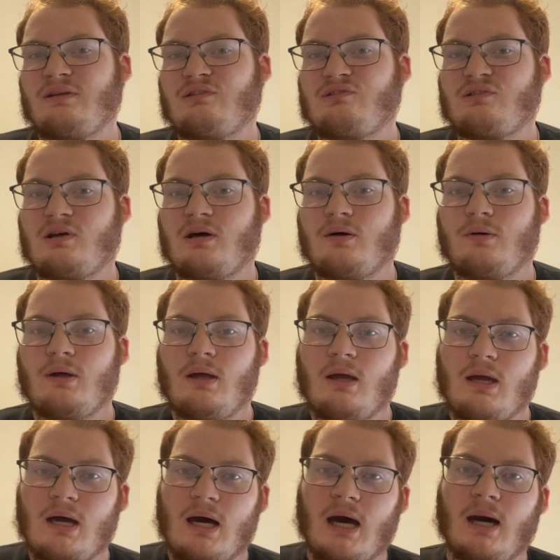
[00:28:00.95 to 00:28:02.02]
So
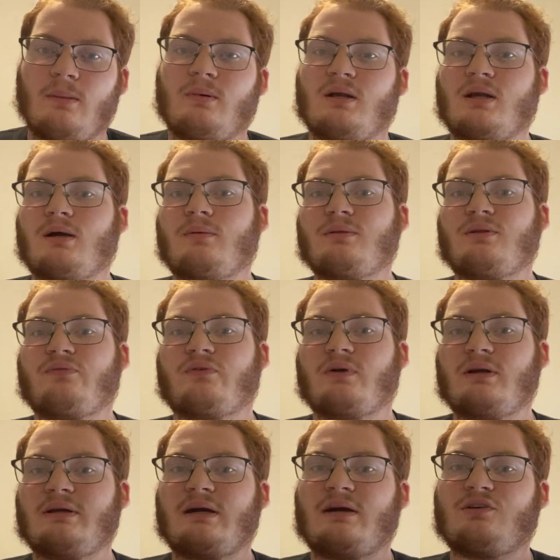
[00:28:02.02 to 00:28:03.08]
I'm going to go with the
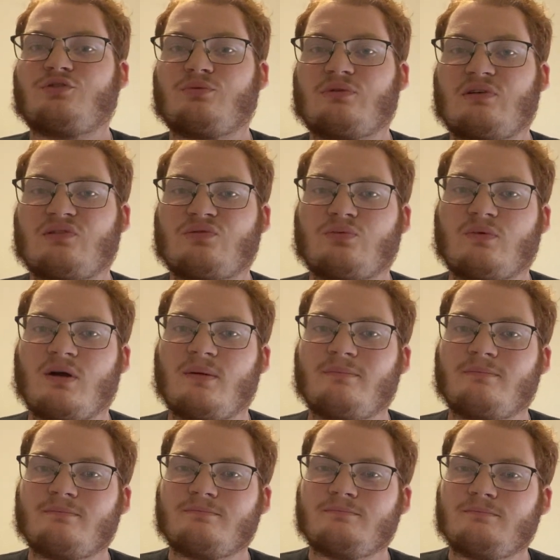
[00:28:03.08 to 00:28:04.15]
49ers with this one,
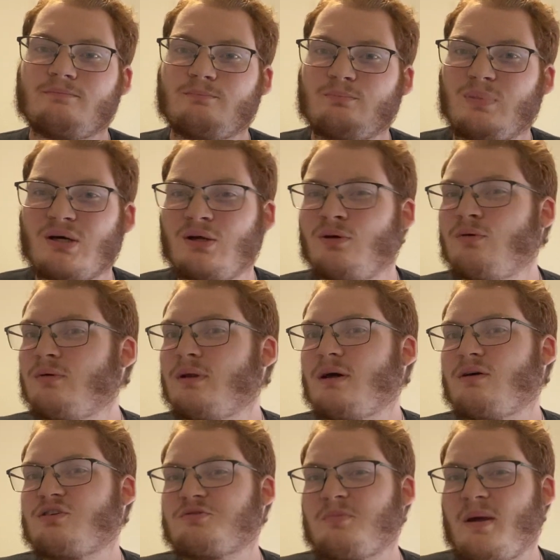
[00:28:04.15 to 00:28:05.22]
but who
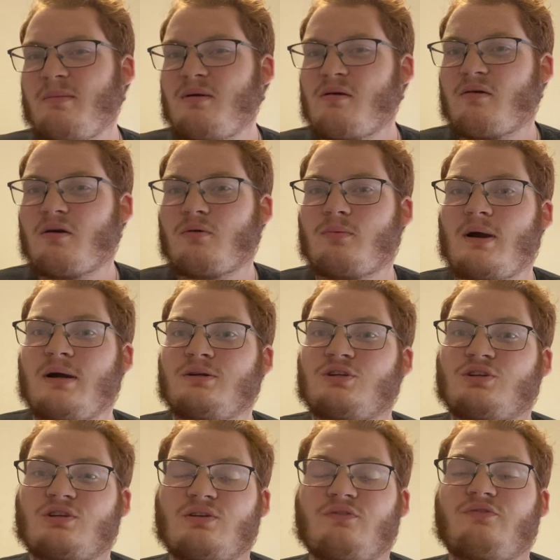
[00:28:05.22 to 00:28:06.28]
knows? Maybe Aaron
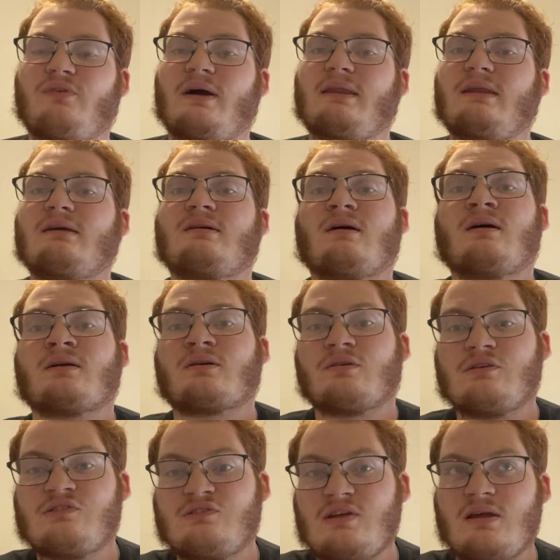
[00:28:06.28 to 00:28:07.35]
Rodgers can finally conquer
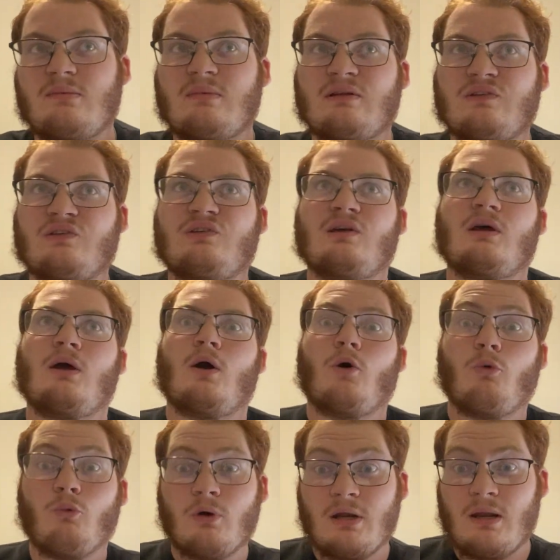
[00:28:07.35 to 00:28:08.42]
his demons
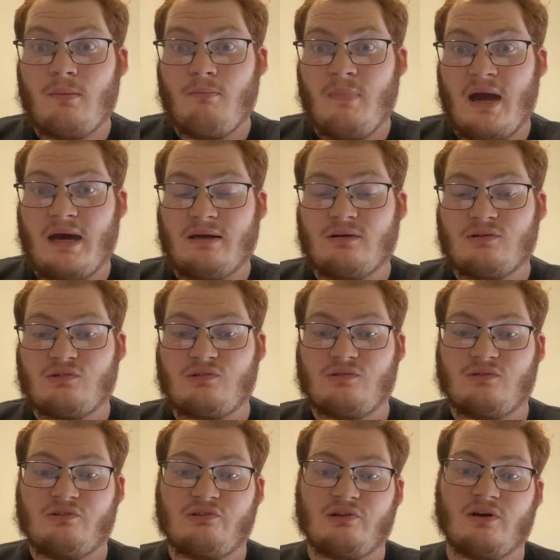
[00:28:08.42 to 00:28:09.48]
when it matters.
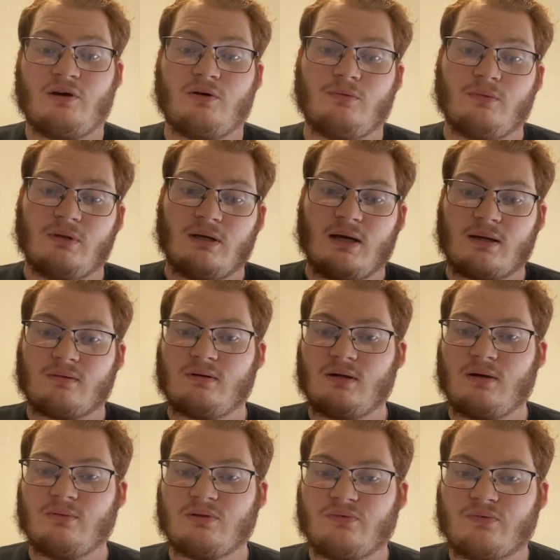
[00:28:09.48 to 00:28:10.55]
So I'm going to
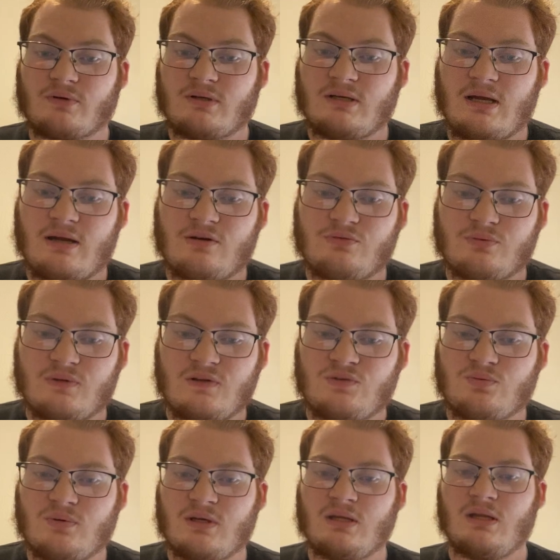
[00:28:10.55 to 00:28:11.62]
go with the 49ers with this
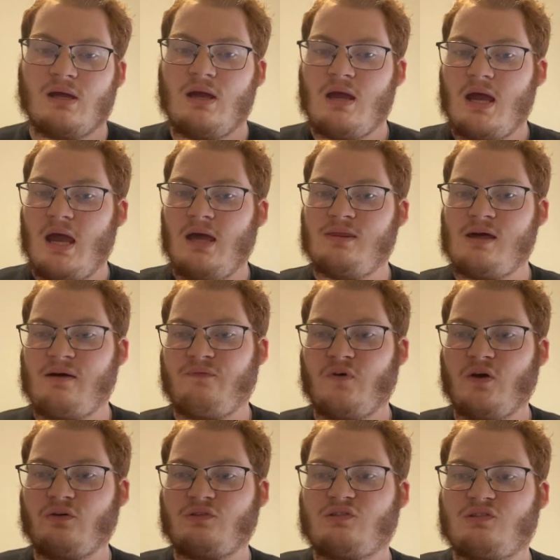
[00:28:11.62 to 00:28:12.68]
one. And that,
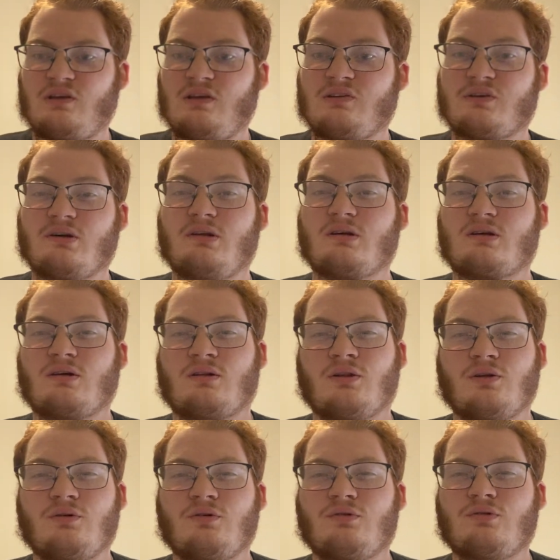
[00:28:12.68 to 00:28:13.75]
folks, is going to
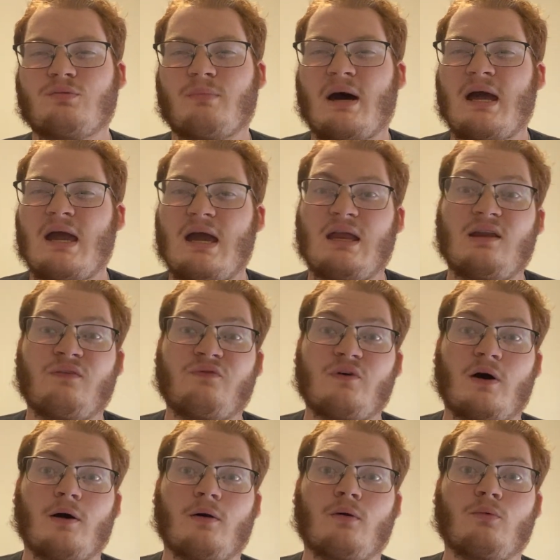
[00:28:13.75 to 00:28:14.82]
conclude my
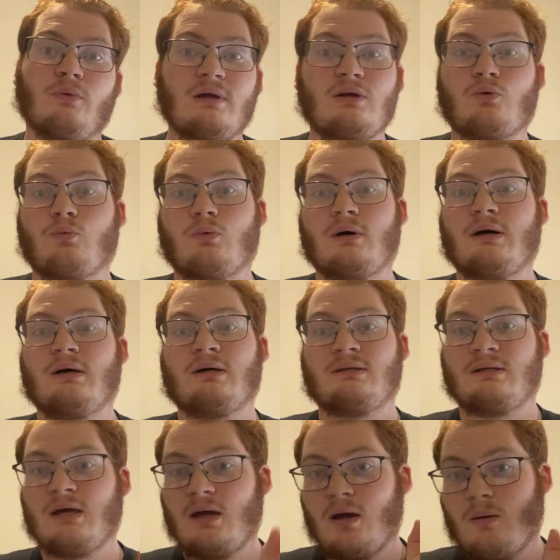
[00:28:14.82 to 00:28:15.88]
NFL Week
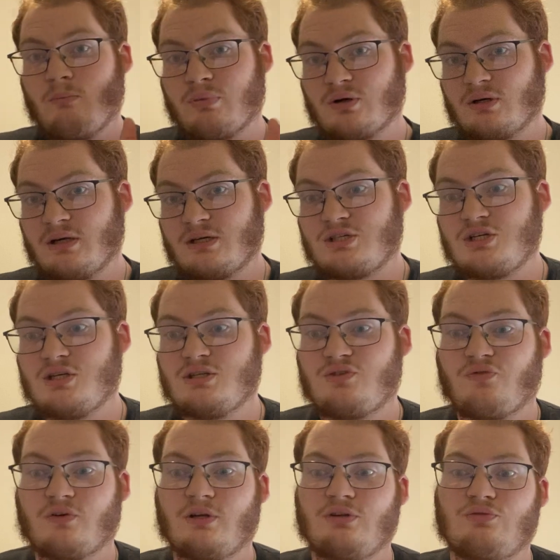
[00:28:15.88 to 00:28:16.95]
1 predictions
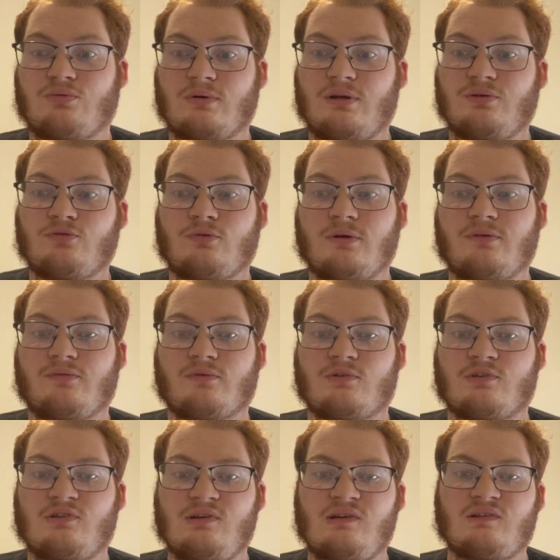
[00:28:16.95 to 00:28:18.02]
for the 2024
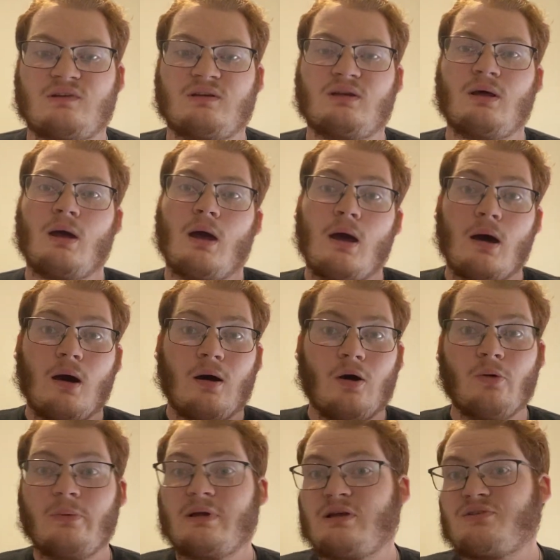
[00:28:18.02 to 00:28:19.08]
season.
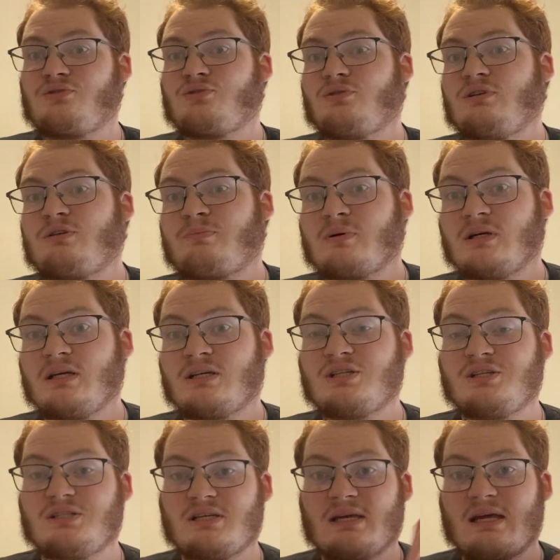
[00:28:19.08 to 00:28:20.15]
Hope you guys enjoyed these
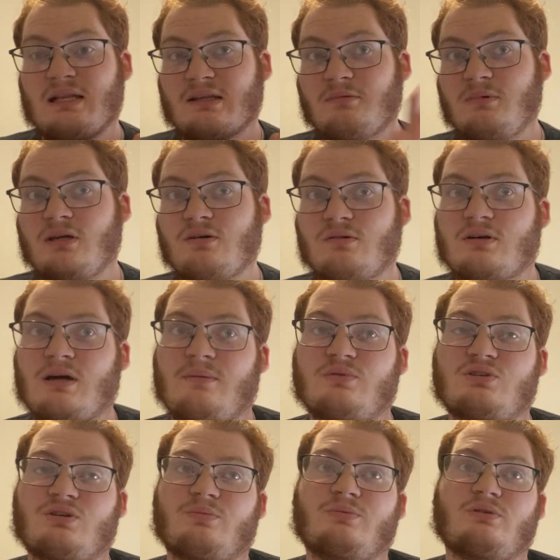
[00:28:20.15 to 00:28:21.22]
predictions. Again, let me know in
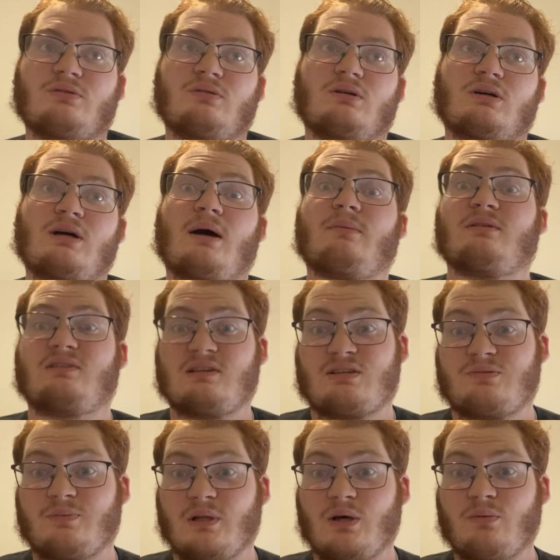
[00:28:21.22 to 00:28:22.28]
the comment
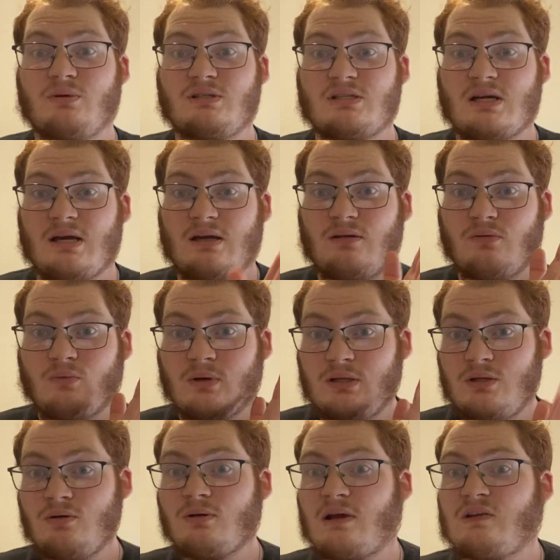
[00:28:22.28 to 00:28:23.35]
section below what
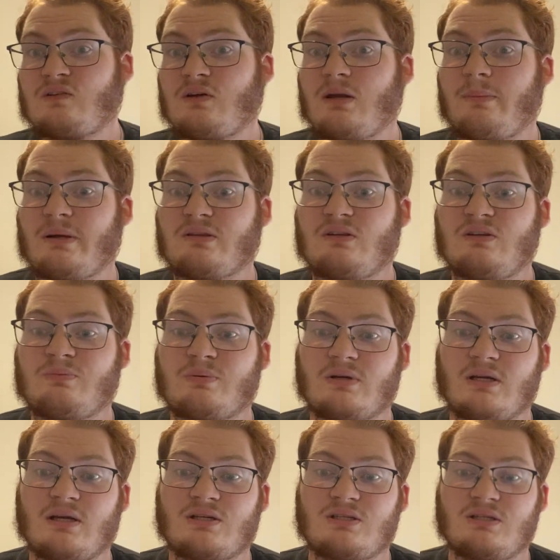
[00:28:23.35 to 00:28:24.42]
you guys thought about these
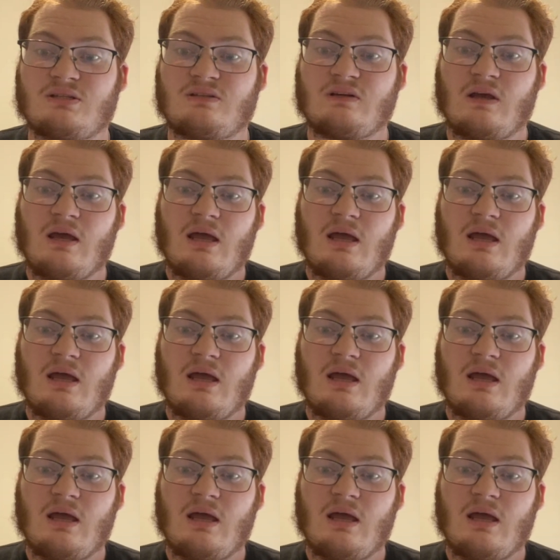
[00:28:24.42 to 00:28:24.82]
predictions.